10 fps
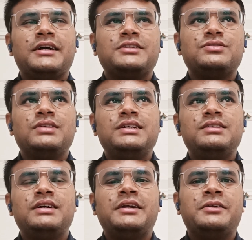Actually,
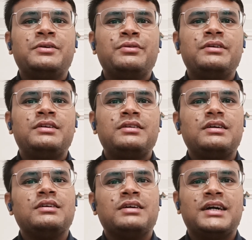the interviewer
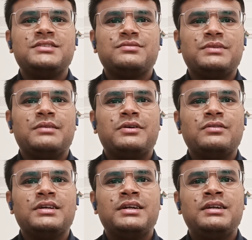asked me
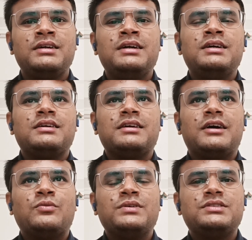about that, ki
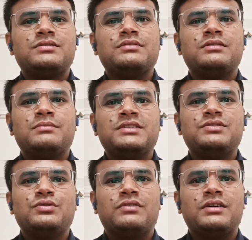how much
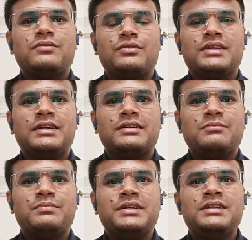months you work for that
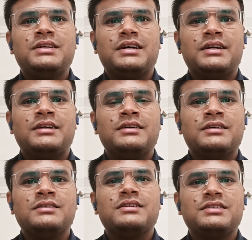company, and
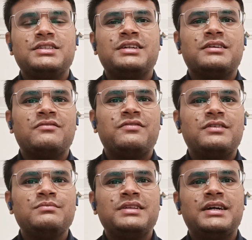she
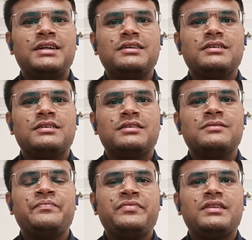confirmed
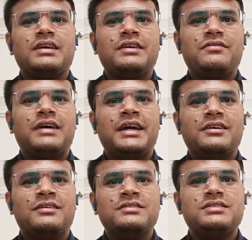that if
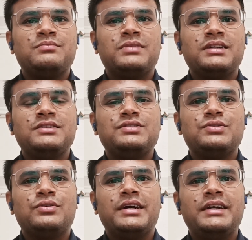I earn some money,
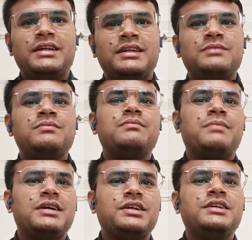so
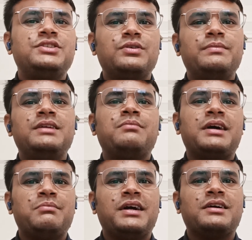it should be in
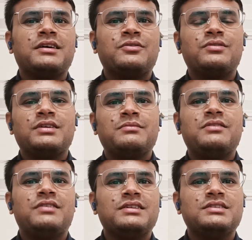my bank account, not in
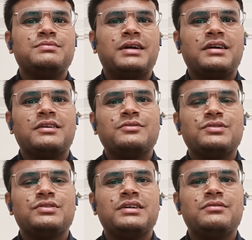my father's bank
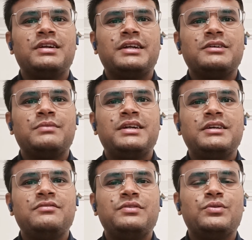account. So I would
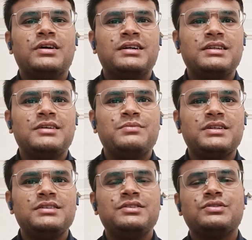recommend if you earn that
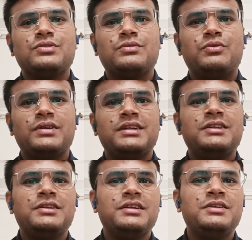money, so put it
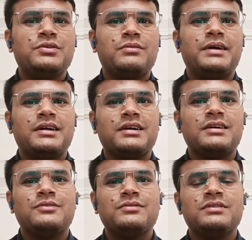in your bank
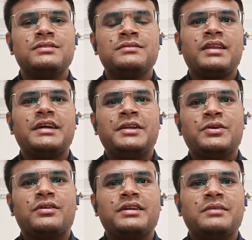account, in
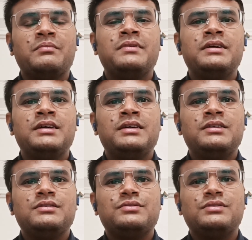your name.
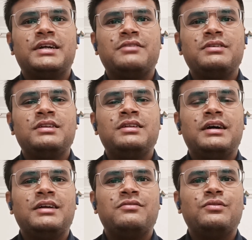So that will
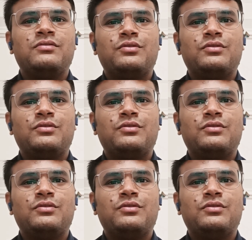helpful